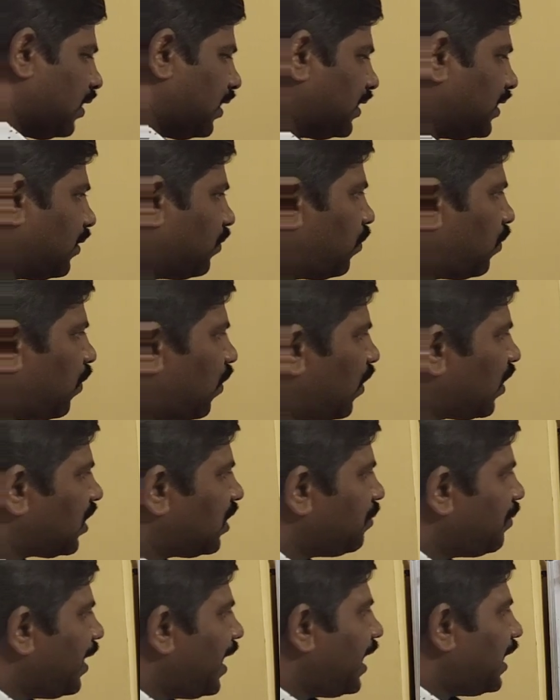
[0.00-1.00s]
And the
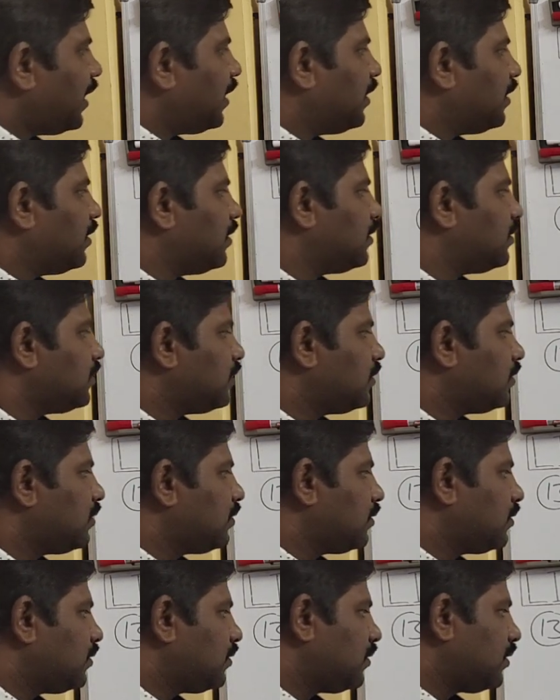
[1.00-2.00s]
fourth band
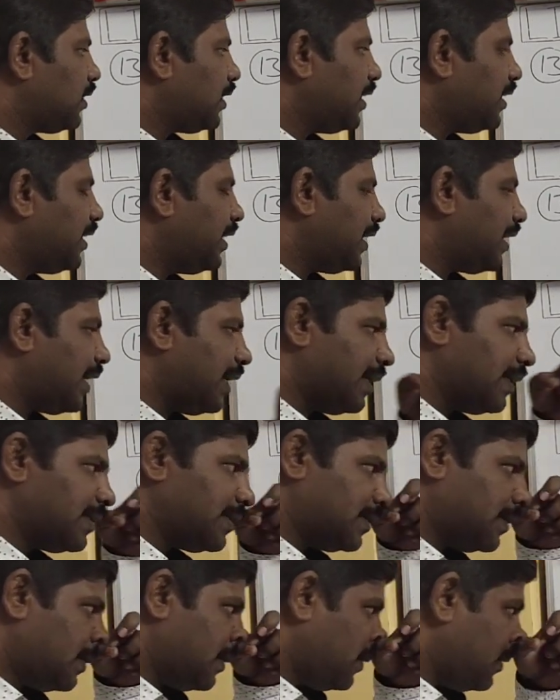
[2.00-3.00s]

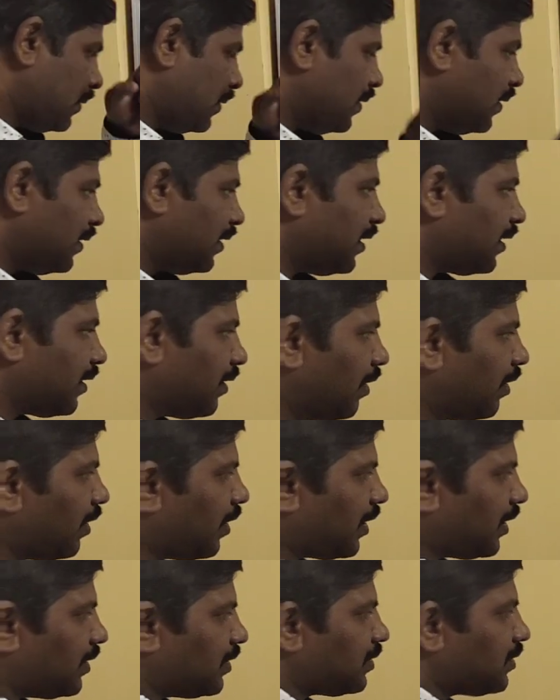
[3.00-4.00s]
indicates the
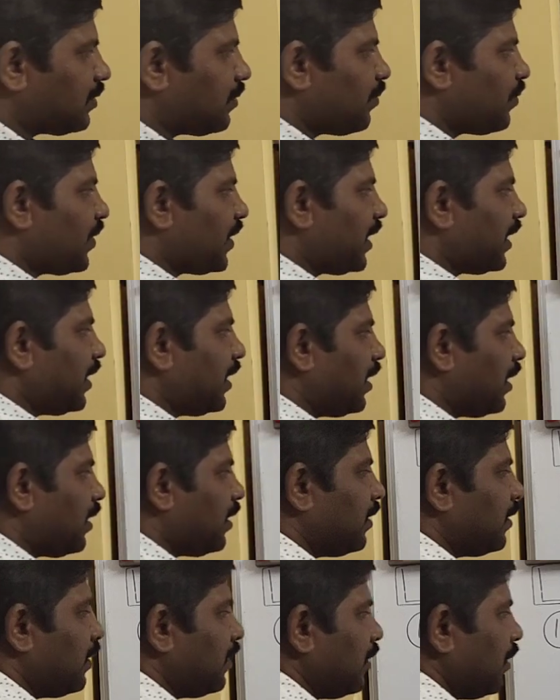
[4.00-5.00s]
tolerance.
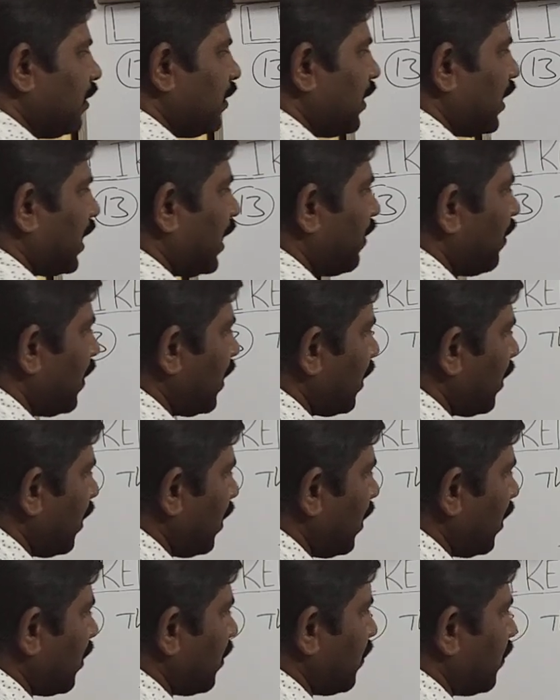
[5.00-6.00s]
Here, The given
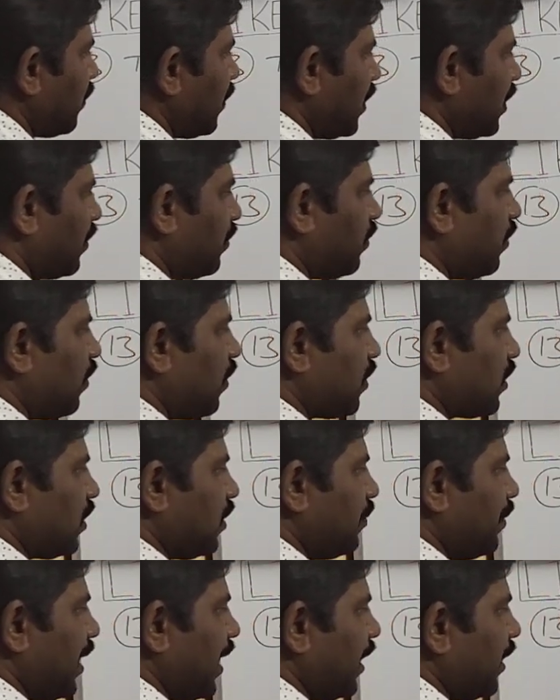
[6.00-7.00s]
color for the
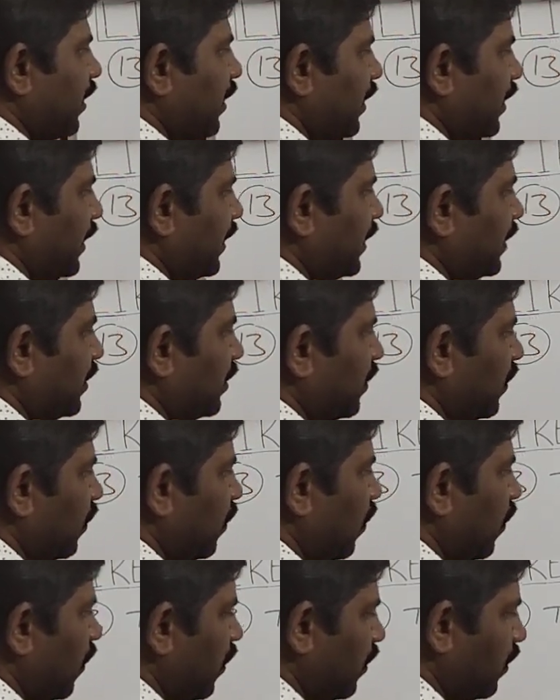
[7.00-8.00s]
fourth band is
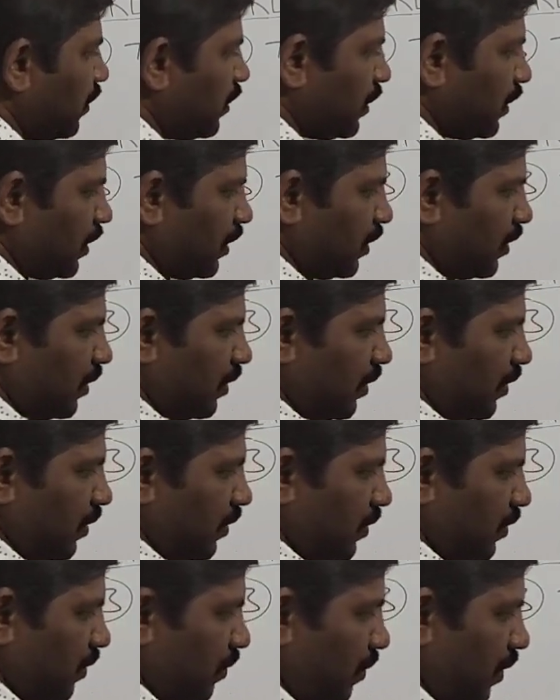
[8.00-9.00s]
gold.
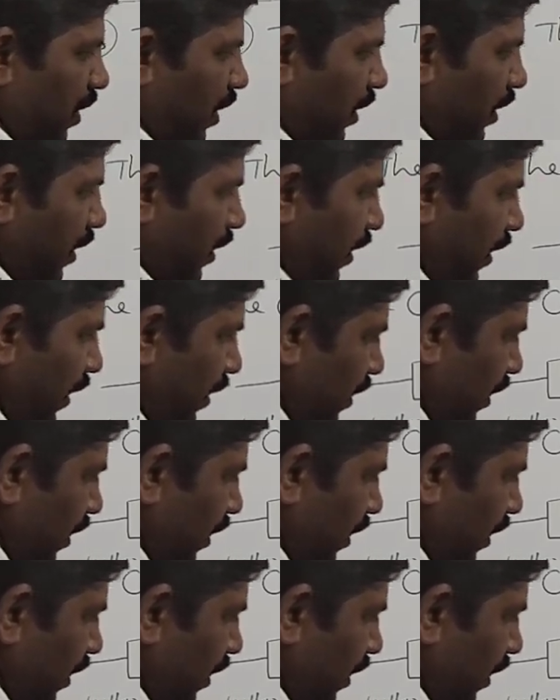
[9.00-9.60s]
So for that